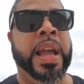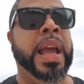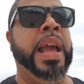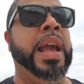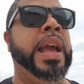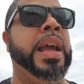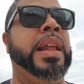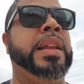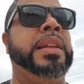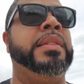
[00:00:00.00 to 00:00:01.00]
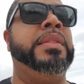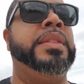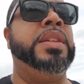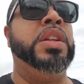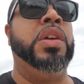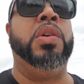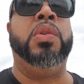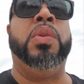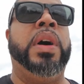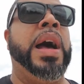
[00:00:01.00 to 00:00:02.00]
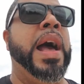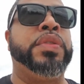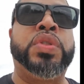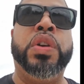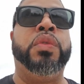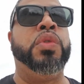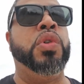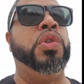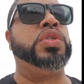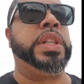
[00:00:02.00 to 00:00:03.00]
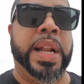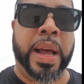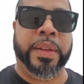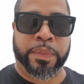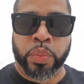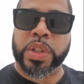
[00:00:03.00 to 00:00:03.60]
And you know, I have certain rules that I,